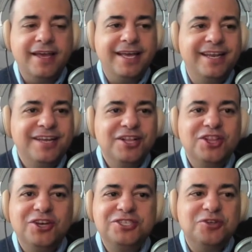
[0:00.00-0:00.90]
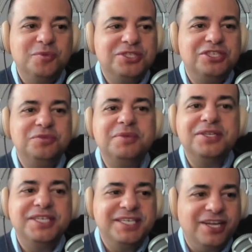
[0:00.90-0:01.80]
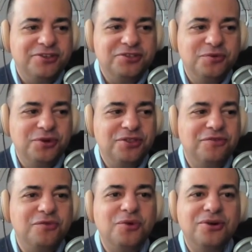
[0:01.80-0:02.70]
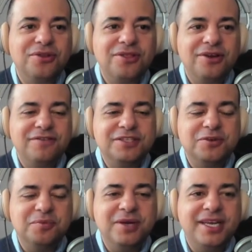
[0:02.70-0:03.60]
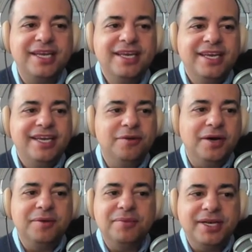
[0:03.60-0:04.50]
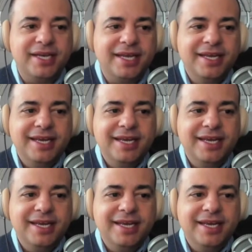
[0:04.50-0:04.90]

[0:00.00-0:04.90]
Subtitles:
That lost almost $2 billion worth of its own money on Monday,